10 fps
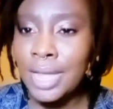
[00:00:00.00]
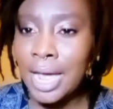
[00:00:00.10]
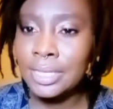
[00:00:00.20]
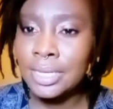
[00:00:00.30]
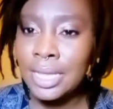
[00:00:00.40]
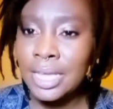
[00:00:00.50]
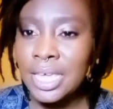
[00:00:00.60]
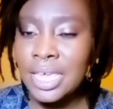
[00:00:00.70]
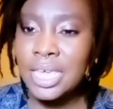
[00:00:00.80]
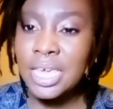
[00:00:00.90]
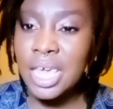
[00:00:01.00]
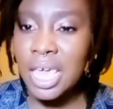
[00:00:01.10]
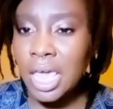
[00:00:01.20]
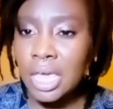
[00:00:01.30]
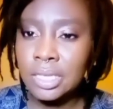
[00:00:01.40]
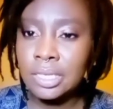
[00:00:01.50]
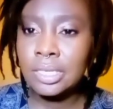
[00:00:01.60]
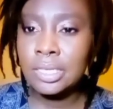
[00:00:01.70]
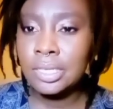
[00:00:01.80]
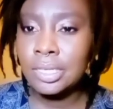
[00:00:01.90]
that he
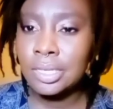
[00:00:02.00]
is